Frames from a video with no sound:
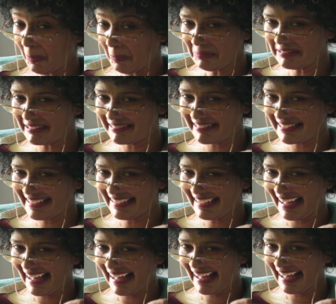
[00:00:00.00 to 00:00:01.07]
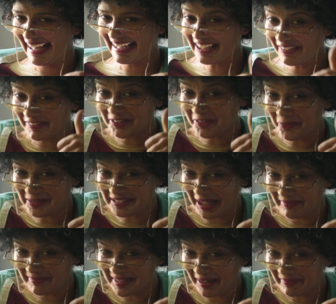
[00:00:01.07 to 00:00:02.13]
don't agree, give it two
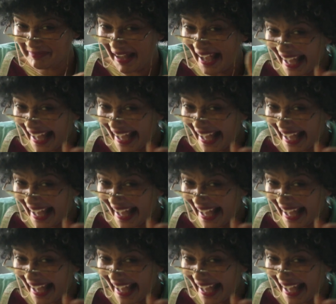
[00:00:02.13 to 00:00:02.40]
thumbs up.